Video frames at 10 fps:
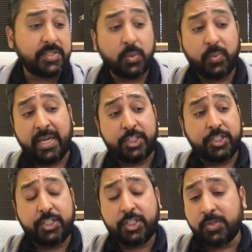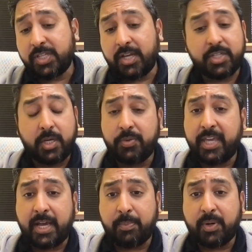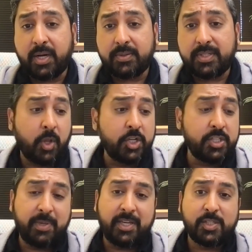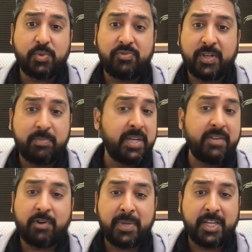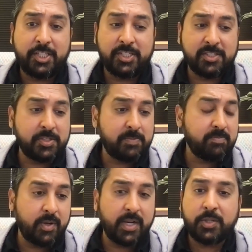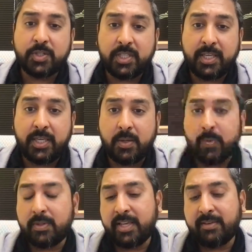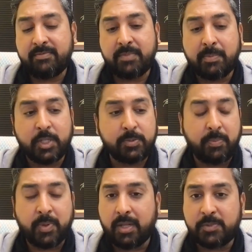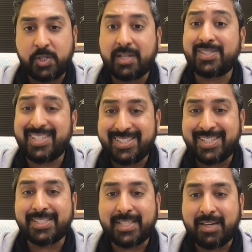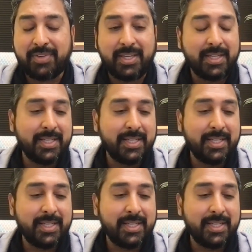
so we actually chose not to go the app route, largely because we found many of our patients, they're elderly or they've got multiple problems, they're not necessarily tech savvy.